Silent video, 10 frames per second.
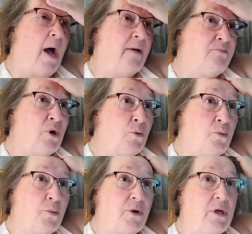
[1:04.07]
I've known
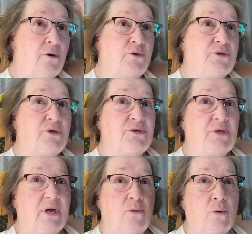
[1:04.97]
for years, because
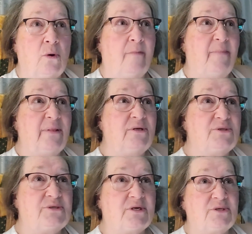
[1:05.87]
I grew up in the
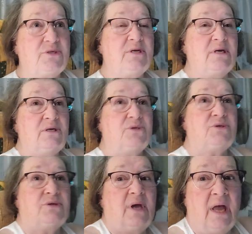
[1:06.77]

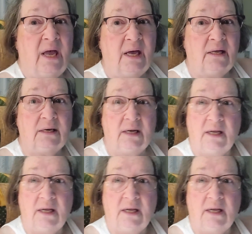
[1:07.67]
60s, and